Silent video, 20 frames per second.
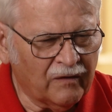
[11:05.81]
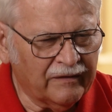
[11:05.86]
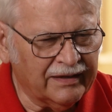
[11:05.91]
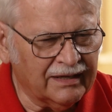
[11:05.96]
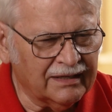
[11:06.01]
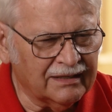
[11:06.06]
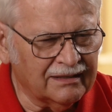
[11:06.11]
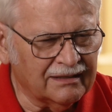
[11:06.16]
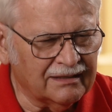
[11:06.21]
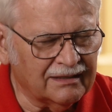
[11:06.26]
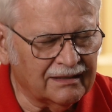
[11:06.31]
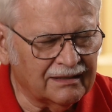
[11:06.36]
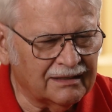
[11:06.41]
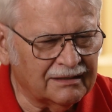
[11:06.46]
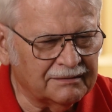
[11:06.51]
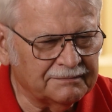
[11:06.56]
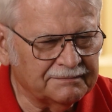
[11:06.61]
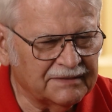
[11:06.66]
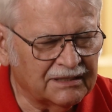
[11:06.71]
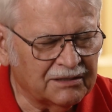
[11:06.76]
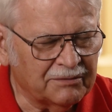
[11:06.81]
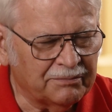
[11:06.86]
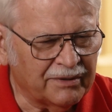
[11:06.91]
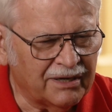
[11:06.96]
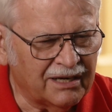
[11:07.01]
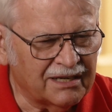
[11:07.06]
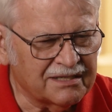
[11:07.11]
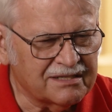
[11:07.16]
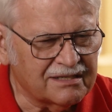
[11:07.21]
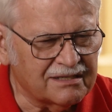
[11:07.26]
And uh, in the
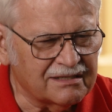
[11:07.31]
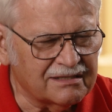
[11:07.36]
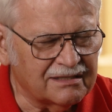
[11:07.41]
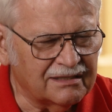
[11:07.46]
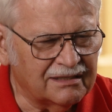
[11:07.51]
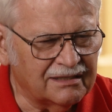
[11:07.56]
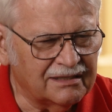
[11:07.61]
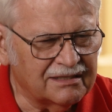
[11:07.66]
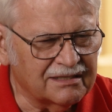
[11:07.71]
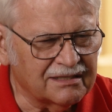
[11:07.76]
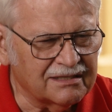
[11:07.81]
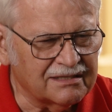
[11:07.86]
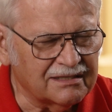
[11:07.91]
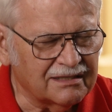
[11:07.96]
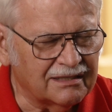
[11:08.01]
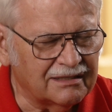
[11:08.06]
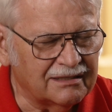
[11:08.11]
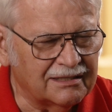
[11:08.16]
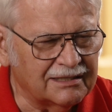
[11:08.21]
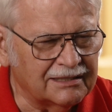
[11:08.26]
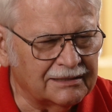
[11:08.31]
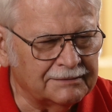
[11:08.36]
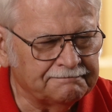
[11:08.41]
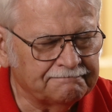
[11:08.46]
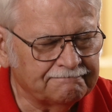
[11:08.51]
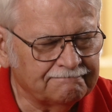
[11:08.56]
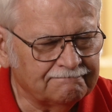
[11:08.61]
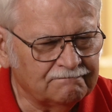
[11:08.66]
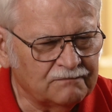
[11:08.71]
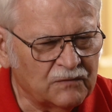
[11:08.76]
process, he just said, uh,
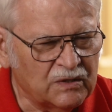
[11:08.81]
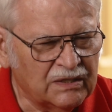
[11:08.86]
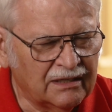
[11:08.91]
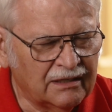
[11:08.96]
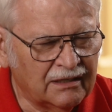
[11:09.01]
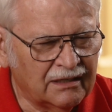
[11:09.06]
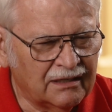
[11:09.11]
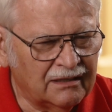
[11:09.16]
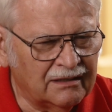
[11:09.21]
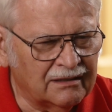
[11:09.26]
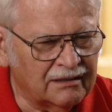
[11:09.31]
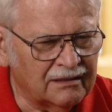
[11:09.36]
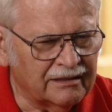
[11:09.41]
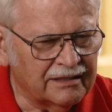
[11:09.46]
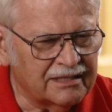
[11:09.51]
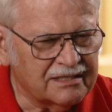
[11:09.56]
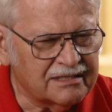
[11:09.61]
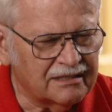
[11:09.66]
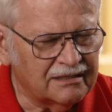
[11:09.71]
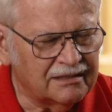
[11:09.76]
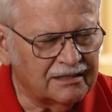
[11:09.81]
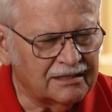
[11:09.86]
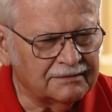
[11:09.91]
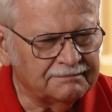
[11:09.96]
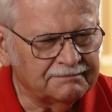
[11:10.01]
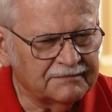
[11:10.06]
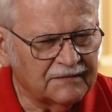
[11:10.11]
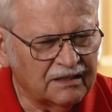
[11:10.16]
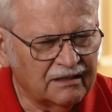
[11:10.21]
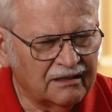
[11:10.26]
You know, he said, uh,
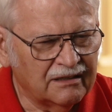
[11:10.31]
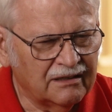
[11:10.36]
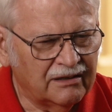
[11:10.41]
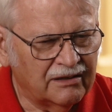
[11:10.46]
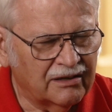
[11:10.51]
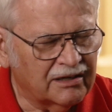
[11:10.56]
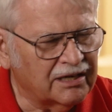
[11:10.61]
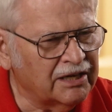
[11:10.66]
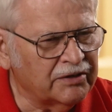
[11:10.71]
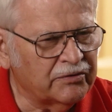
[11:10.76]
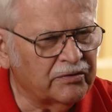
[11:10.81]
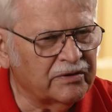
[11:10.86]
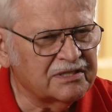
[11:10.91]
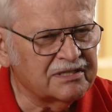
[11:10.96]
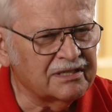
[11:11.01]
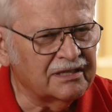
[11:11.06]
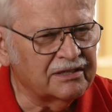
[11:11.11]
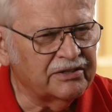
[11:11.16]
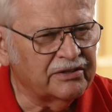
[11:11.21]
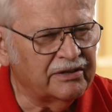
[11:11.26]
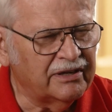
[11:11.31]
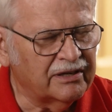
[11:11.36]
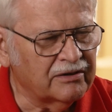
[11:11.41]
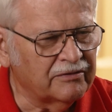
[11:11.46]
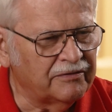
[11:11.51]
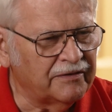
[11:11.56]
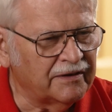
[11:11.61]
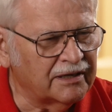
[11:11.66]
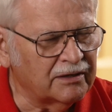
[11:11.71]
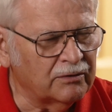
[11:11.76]
the country sent you here to
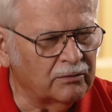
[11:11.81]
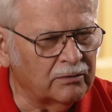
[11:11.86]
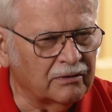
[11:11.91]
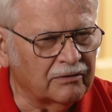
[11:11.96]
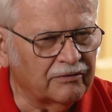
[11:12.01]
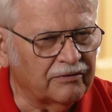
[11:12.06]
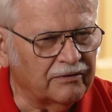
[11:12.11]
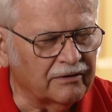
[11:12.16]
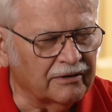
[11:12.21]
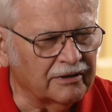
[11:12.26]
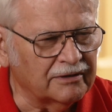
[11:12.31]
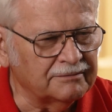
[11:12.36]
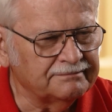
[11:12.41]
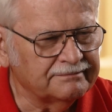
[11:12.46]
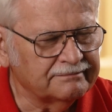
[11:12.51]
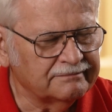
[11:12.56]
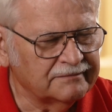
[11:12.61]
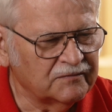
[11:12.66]
fight a war for him.